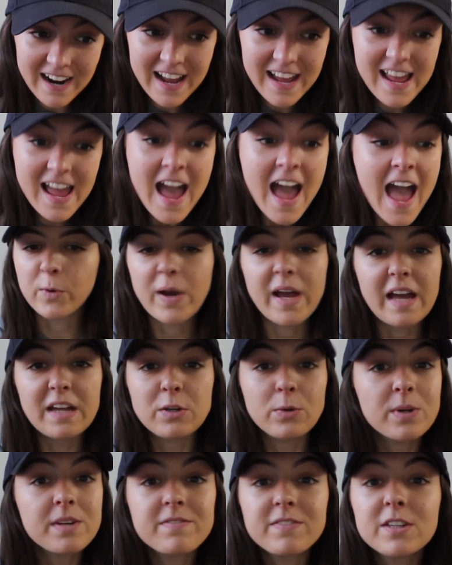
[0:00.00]
right? Okay, I
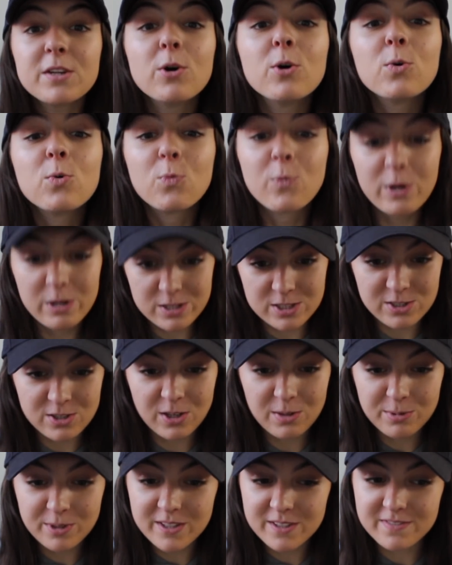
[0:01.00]
don't even know where to
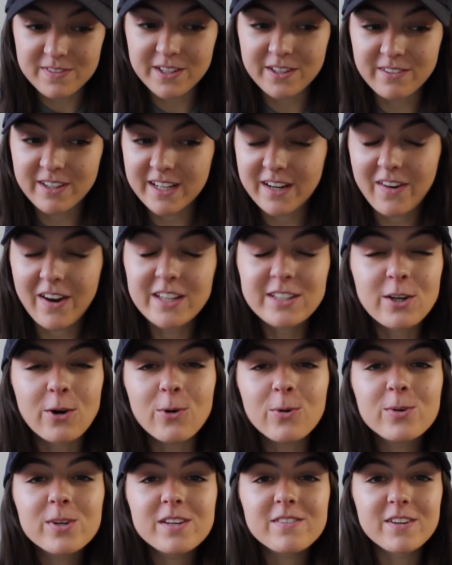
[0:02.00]
start with this video right now. I
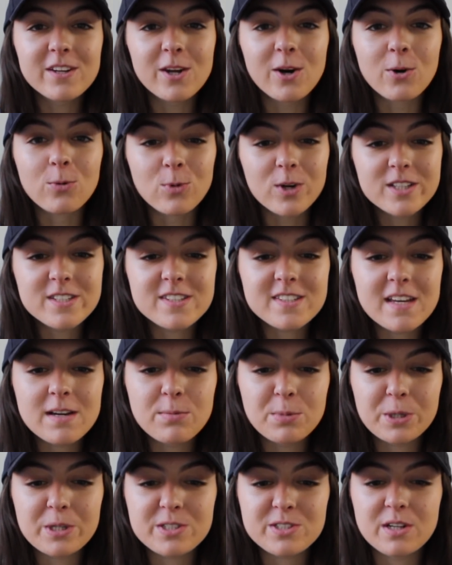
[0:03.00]
don't even know what to say,
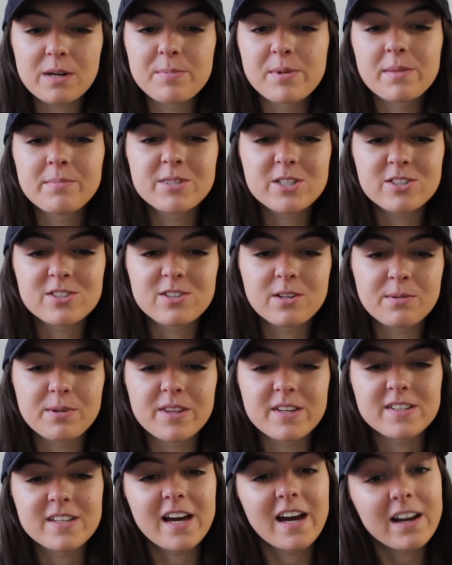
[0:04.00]
where to start, but let me just start
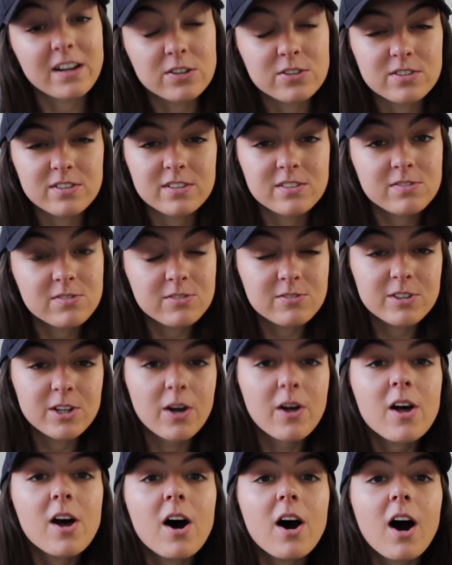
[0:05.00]
with this actually, for
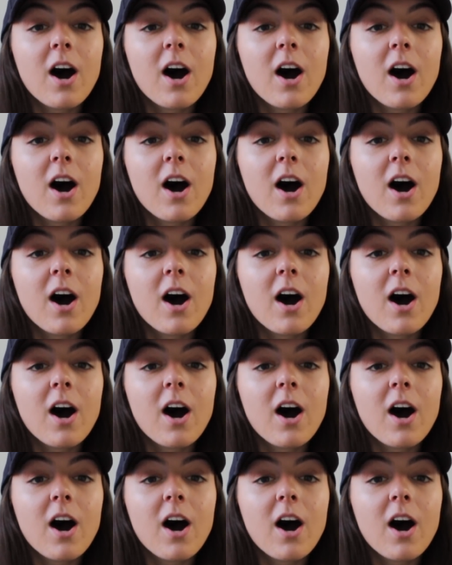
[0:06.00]
real.